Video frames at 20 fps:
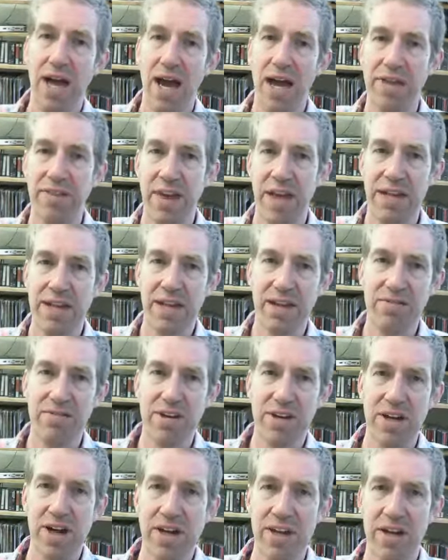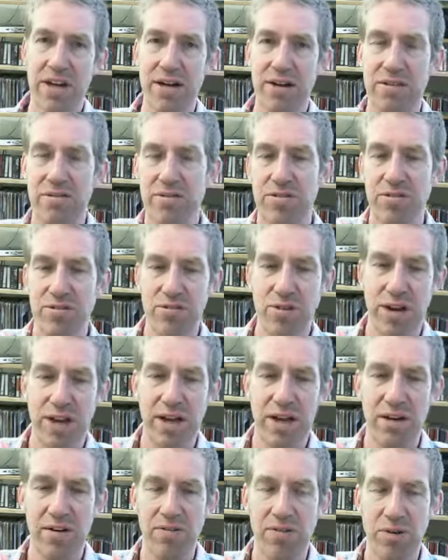and then gives another
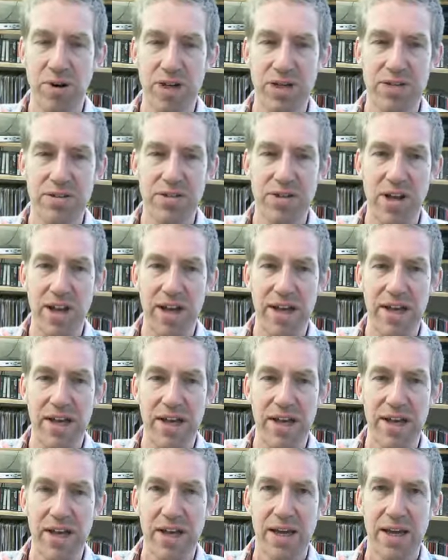string of words like